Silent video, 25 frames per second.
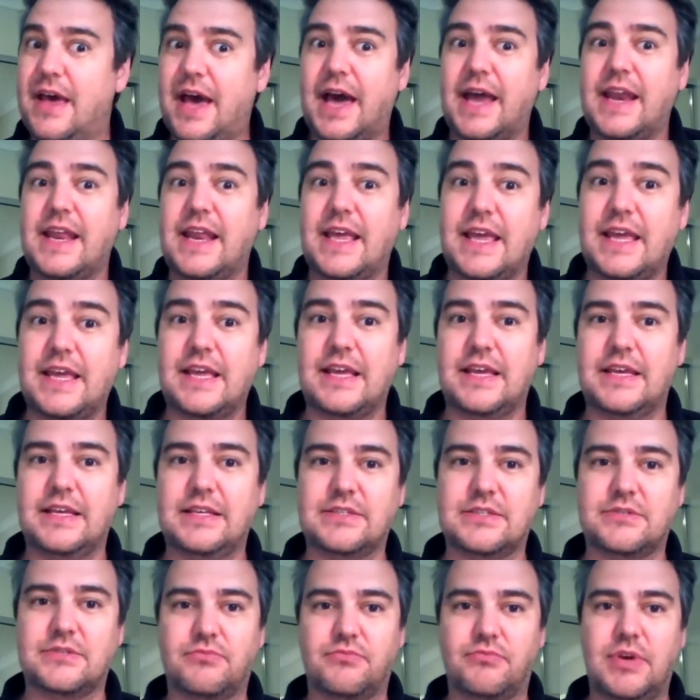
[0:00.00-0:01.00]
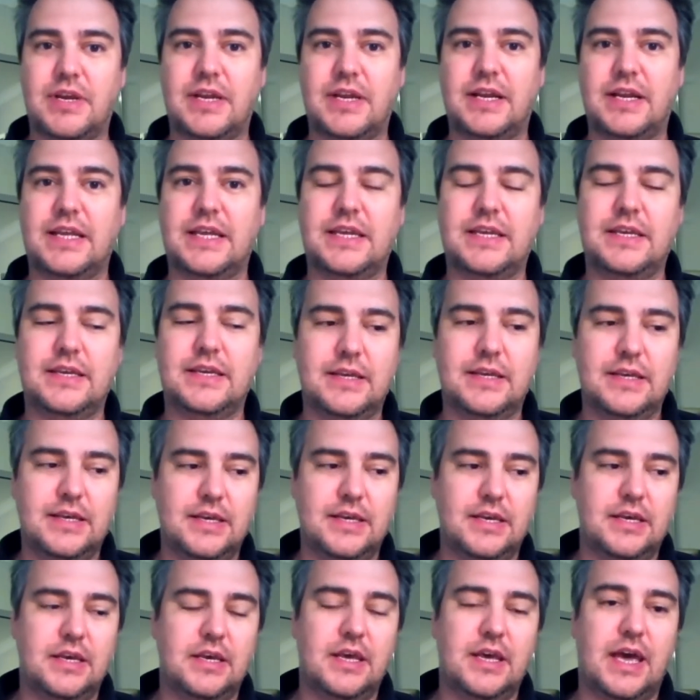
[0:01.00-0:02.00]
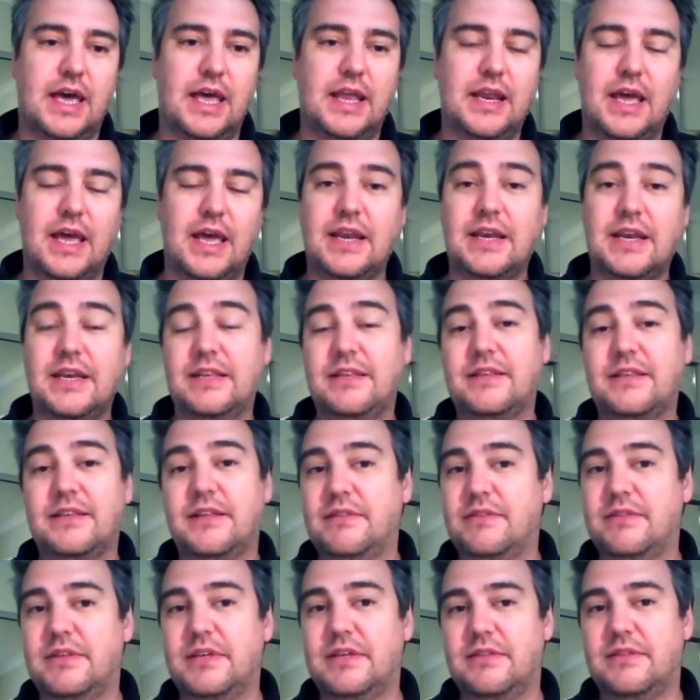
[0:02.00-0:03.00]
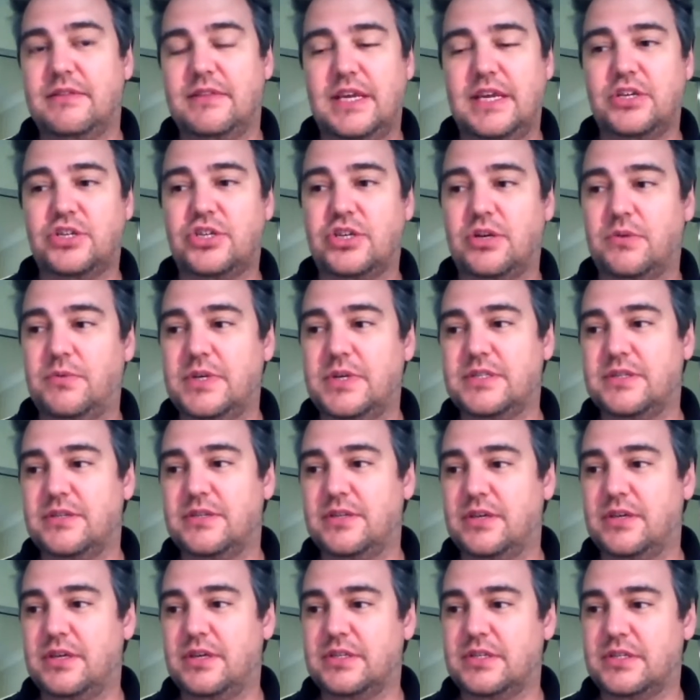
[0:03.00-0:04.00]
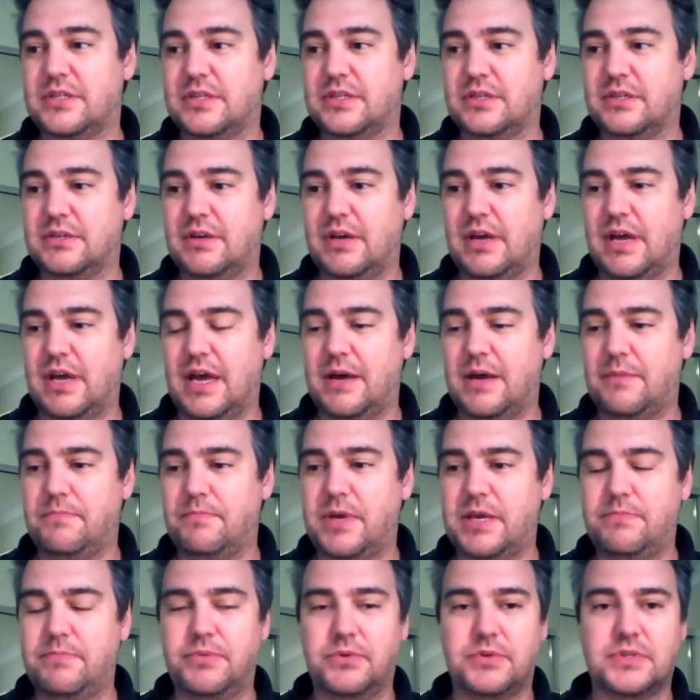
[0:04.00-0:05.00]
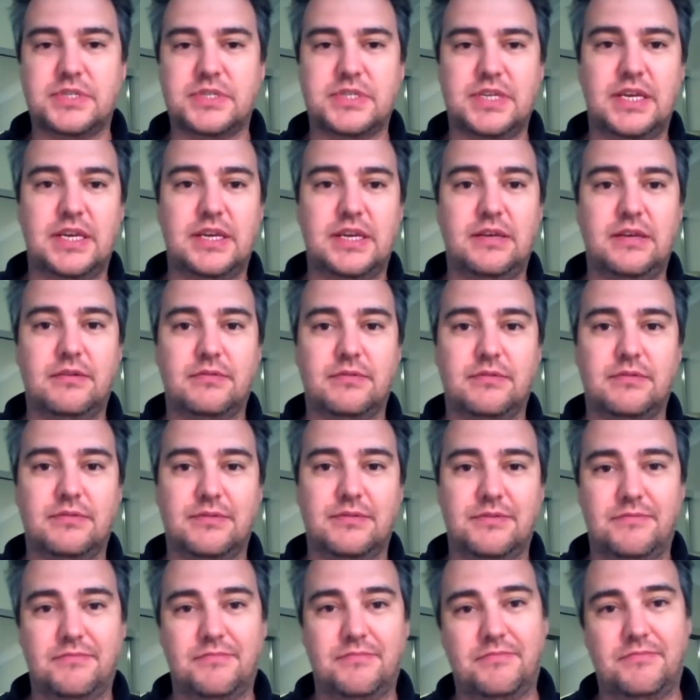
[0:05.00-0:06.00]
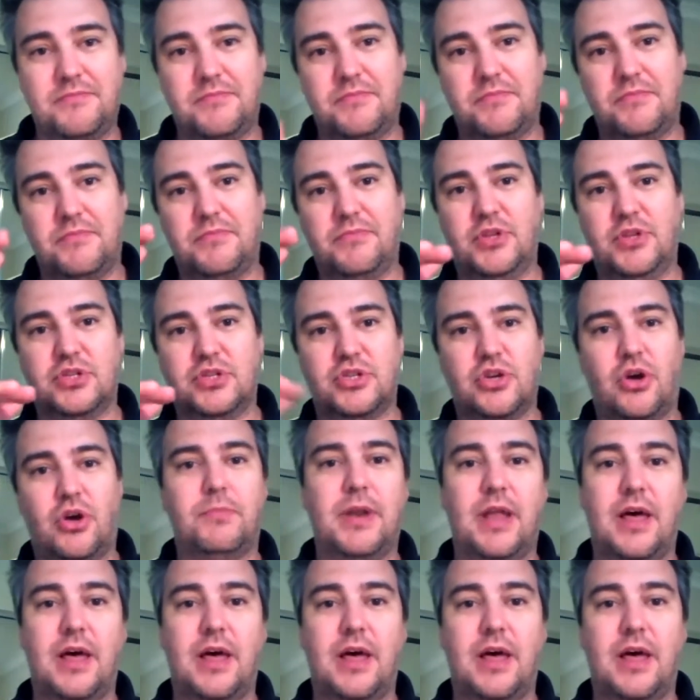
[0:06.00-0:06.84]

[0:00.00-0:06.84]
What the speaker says: And it's really, and the issue is that people see the top